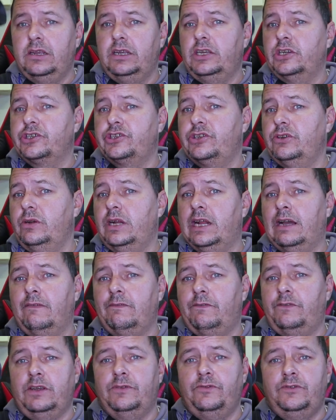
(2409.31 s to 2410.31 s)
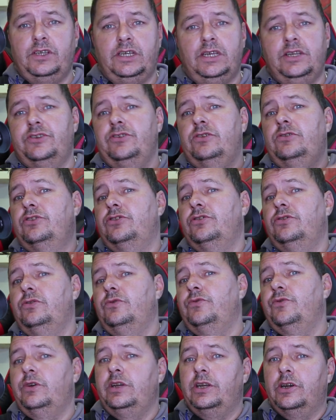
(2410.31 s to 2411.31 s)
You're shooting out 50 to
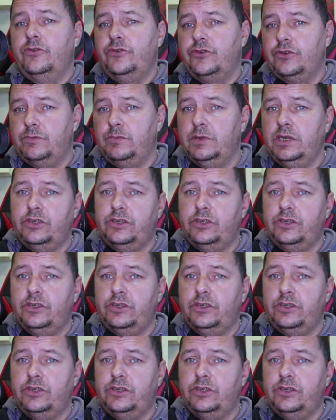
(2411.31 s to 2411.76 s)
200-300